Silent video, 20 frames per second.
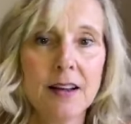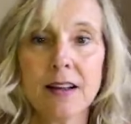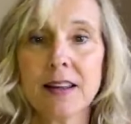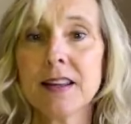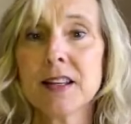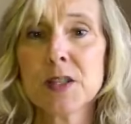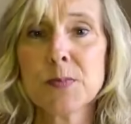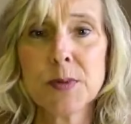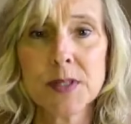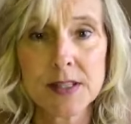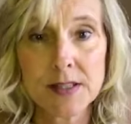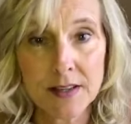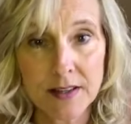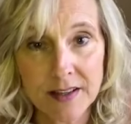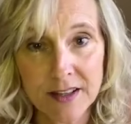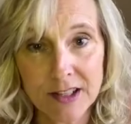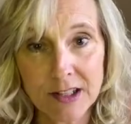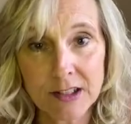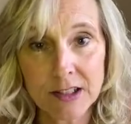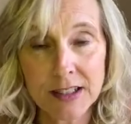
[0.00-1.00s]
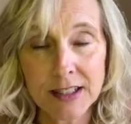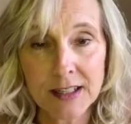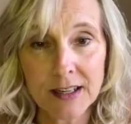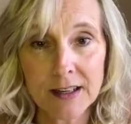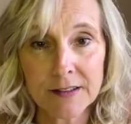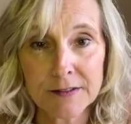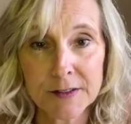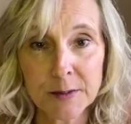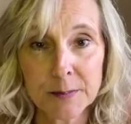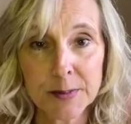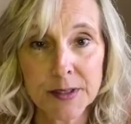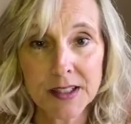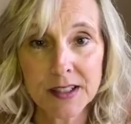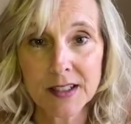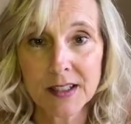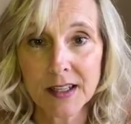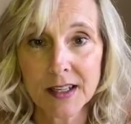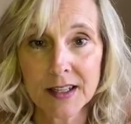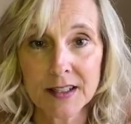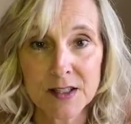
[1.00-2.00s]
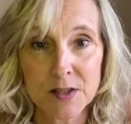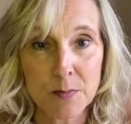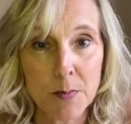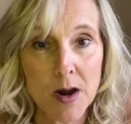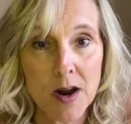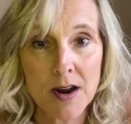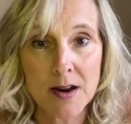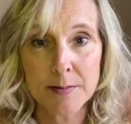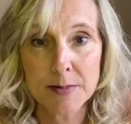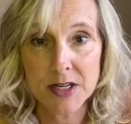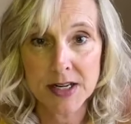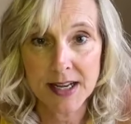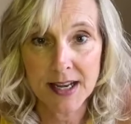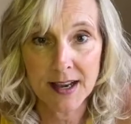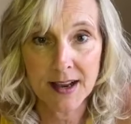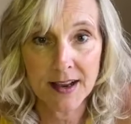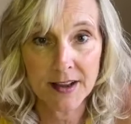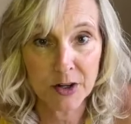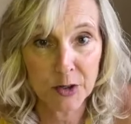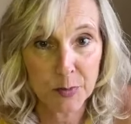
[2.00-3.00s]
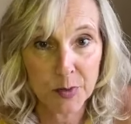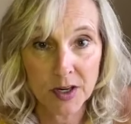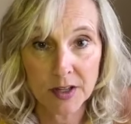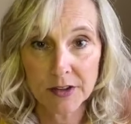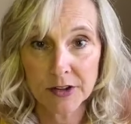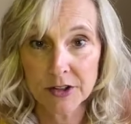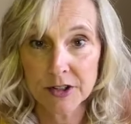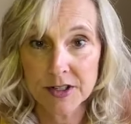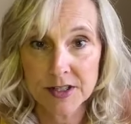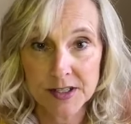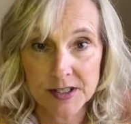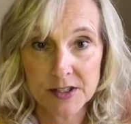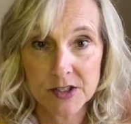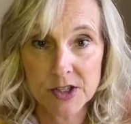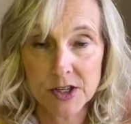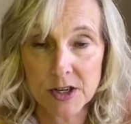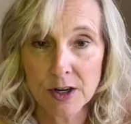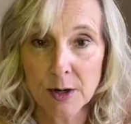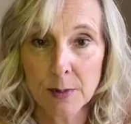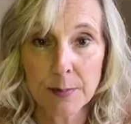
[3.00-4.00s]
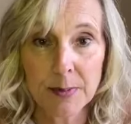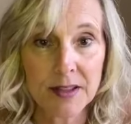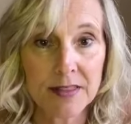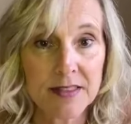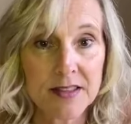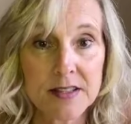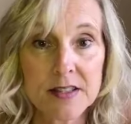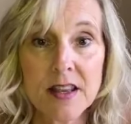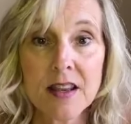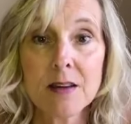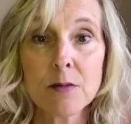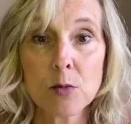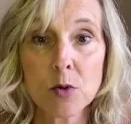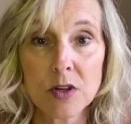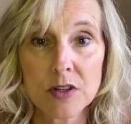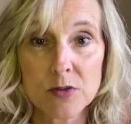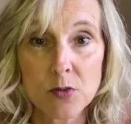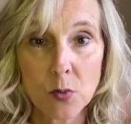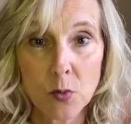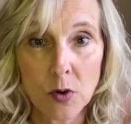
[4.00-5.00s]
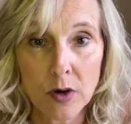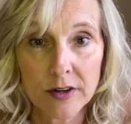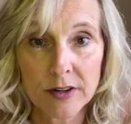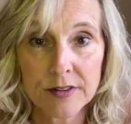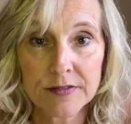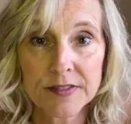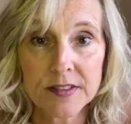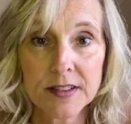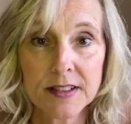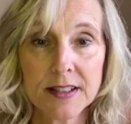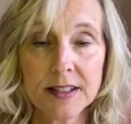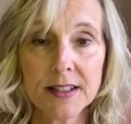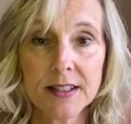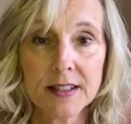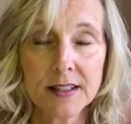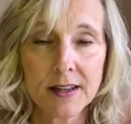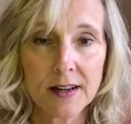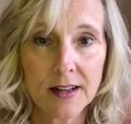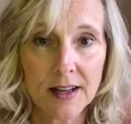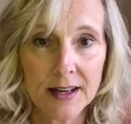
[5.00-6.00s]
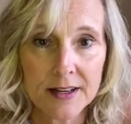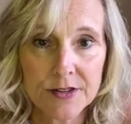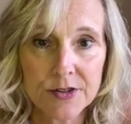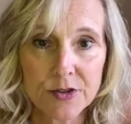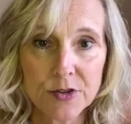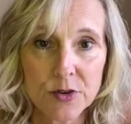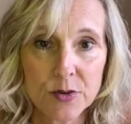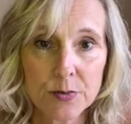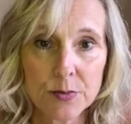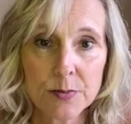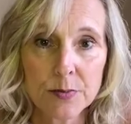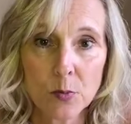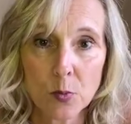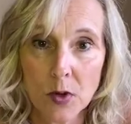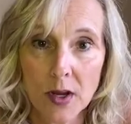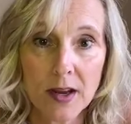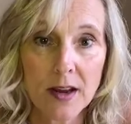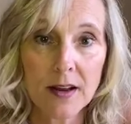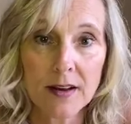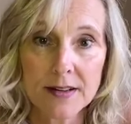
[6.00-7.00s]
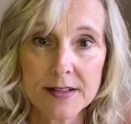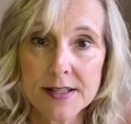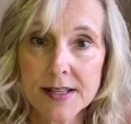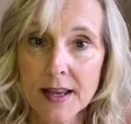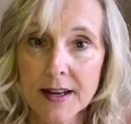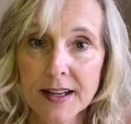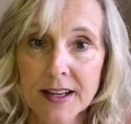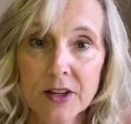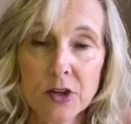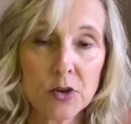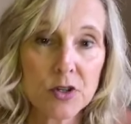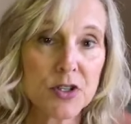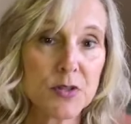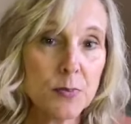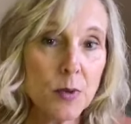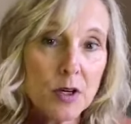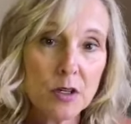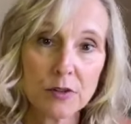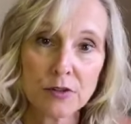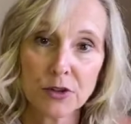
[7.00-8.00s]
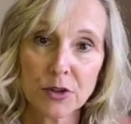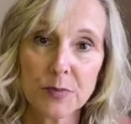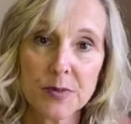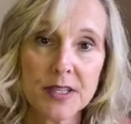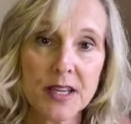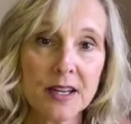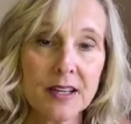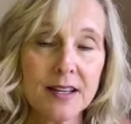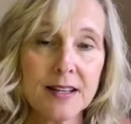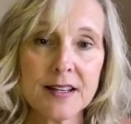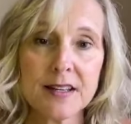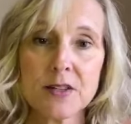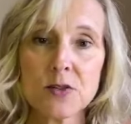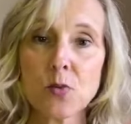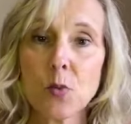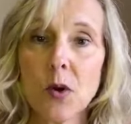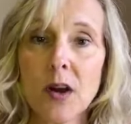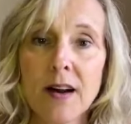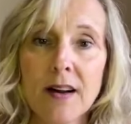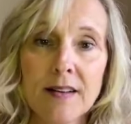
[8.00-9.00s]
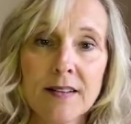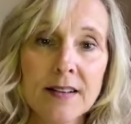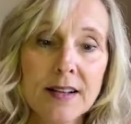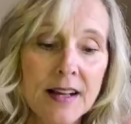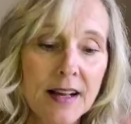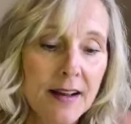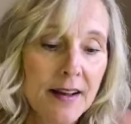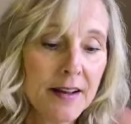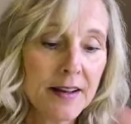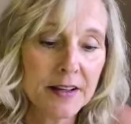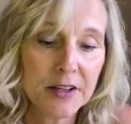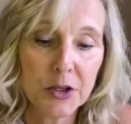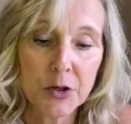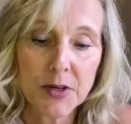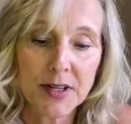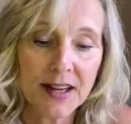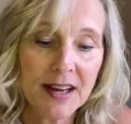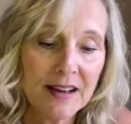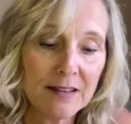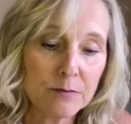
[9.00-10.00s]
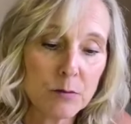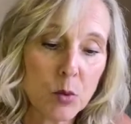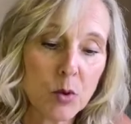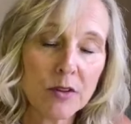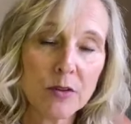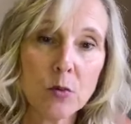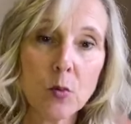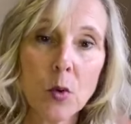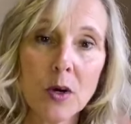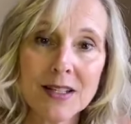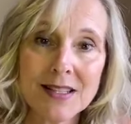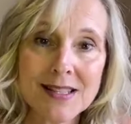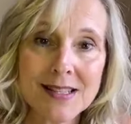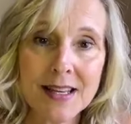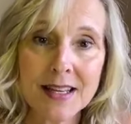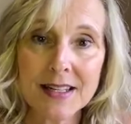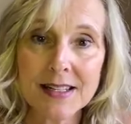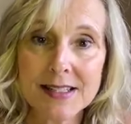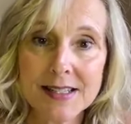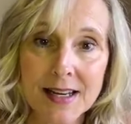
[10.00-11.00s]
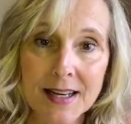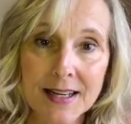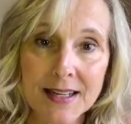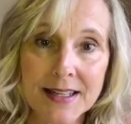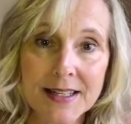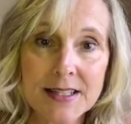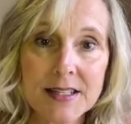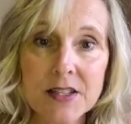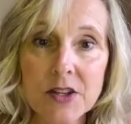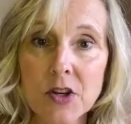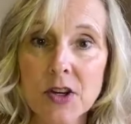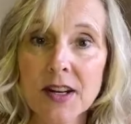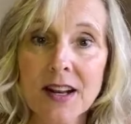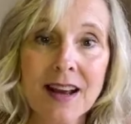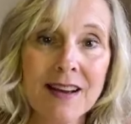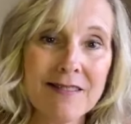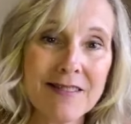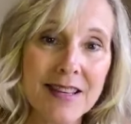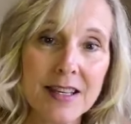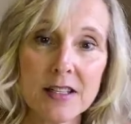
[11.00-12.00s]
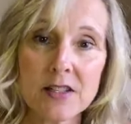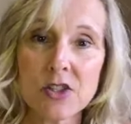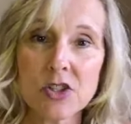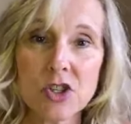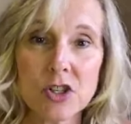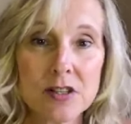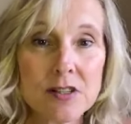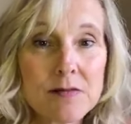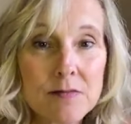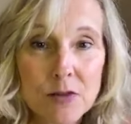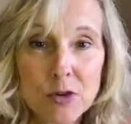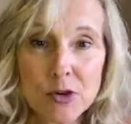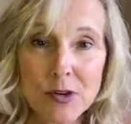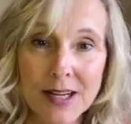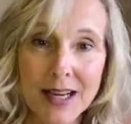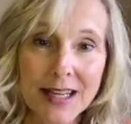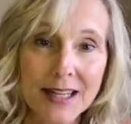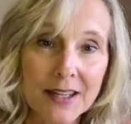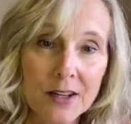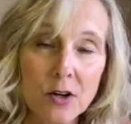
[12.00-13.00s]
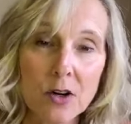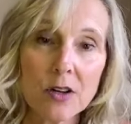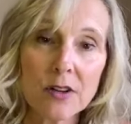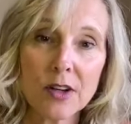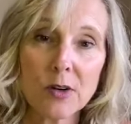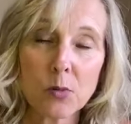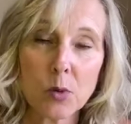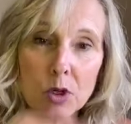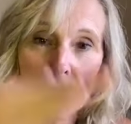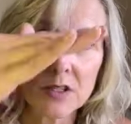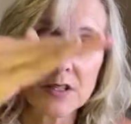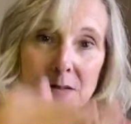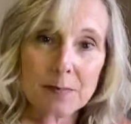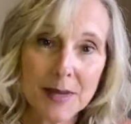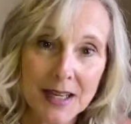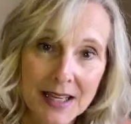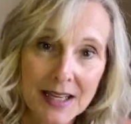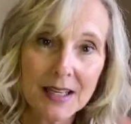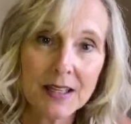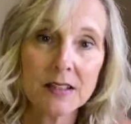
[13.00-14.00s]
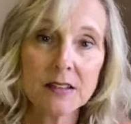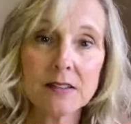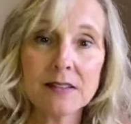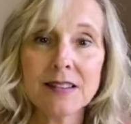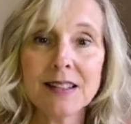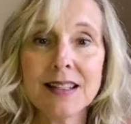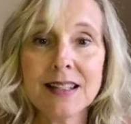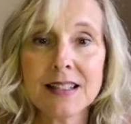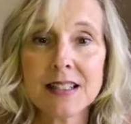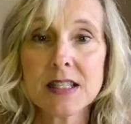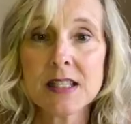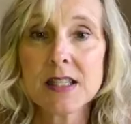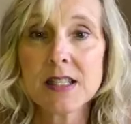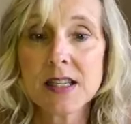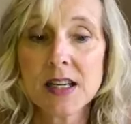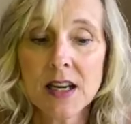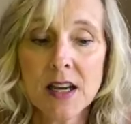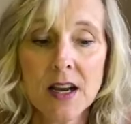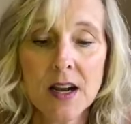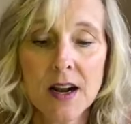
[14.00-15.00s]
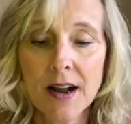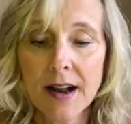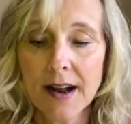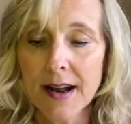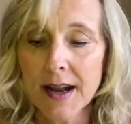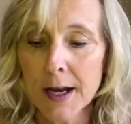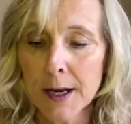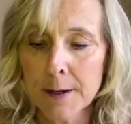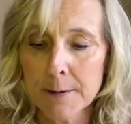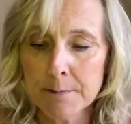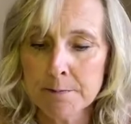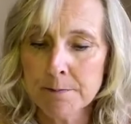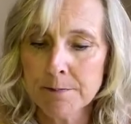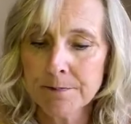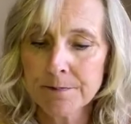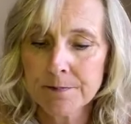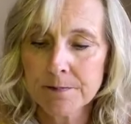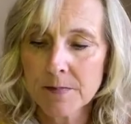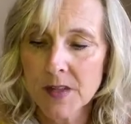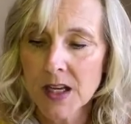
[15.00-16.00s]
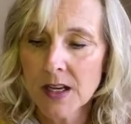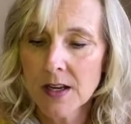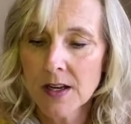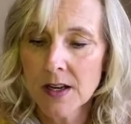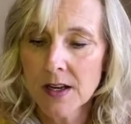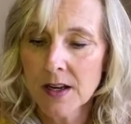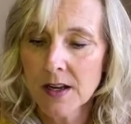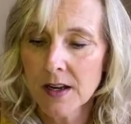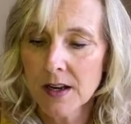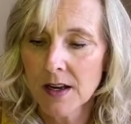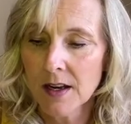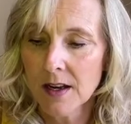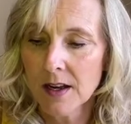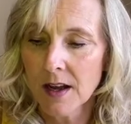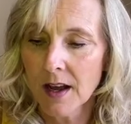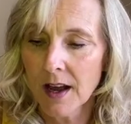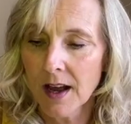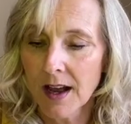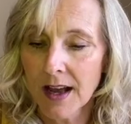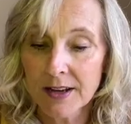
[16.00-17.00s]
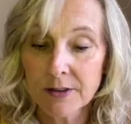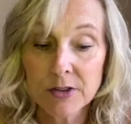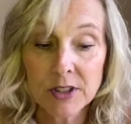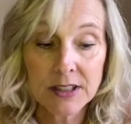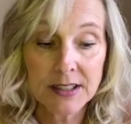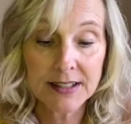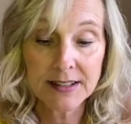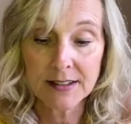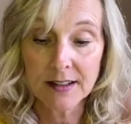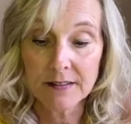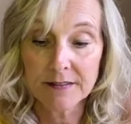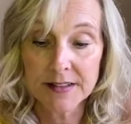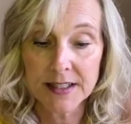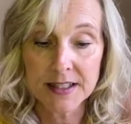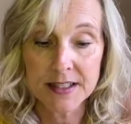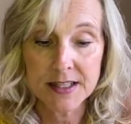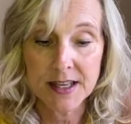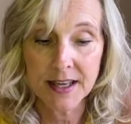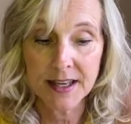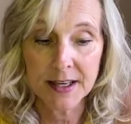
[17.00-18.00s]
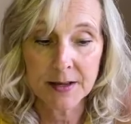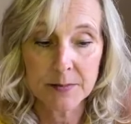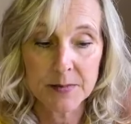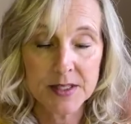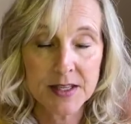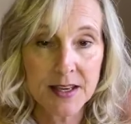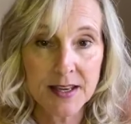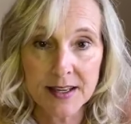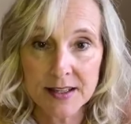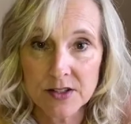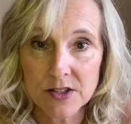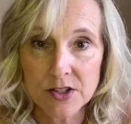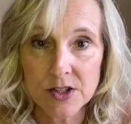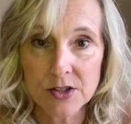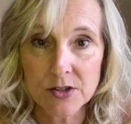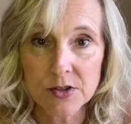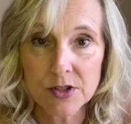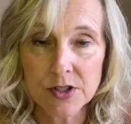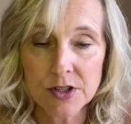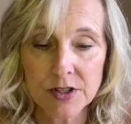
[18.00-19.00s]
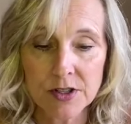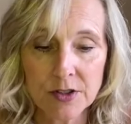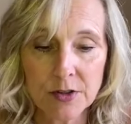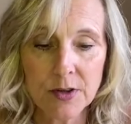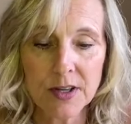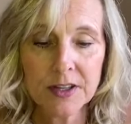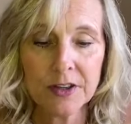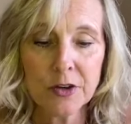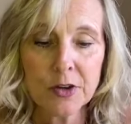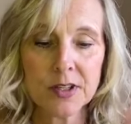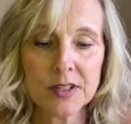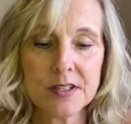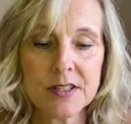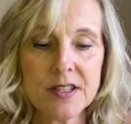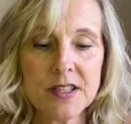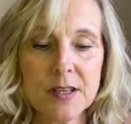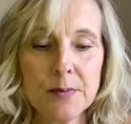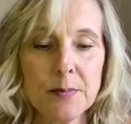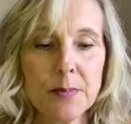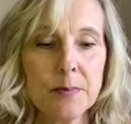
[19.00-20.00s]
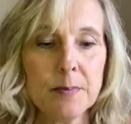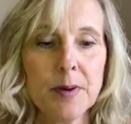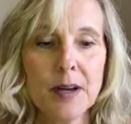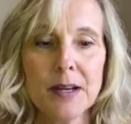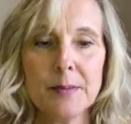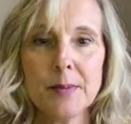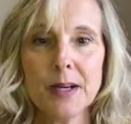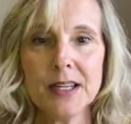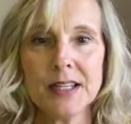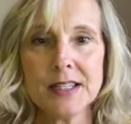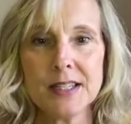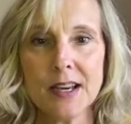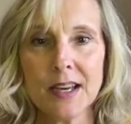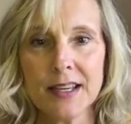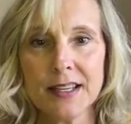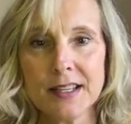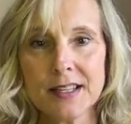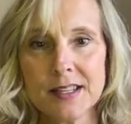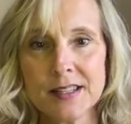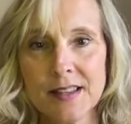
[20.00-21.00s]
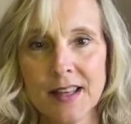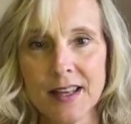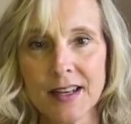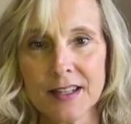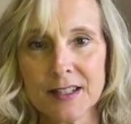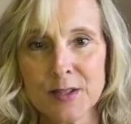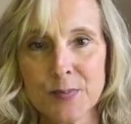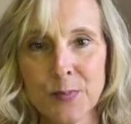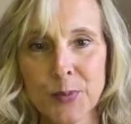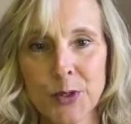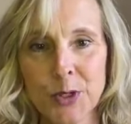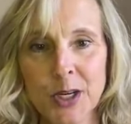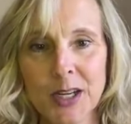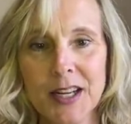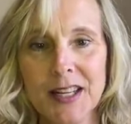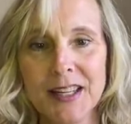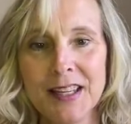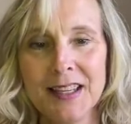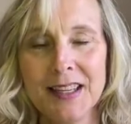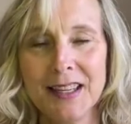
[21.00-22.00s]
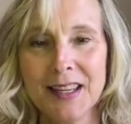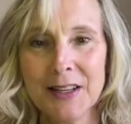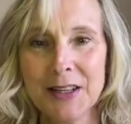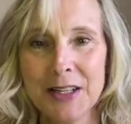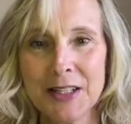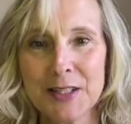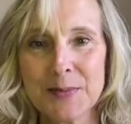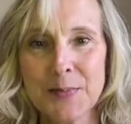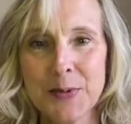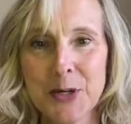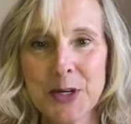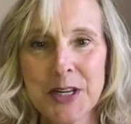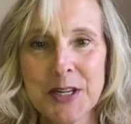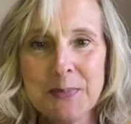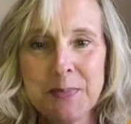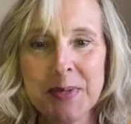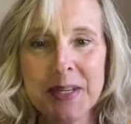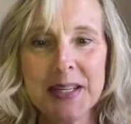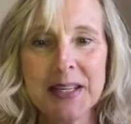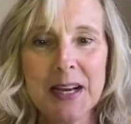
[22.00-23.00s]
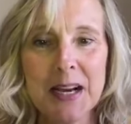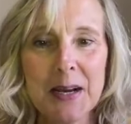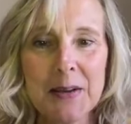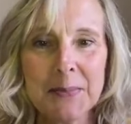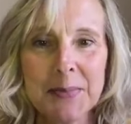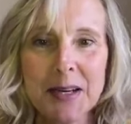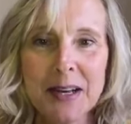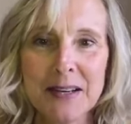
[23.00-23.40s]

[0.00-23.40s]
Kids particularly love competing against mom or dad or brother or sister, but this game works wonderfully in a classroom setting or small group setting as well. You can have more than one set of dice. You can have kids just creating all their words and making a list. I really love these games. Kids do too. You can see by my dice that it's pretty beat up.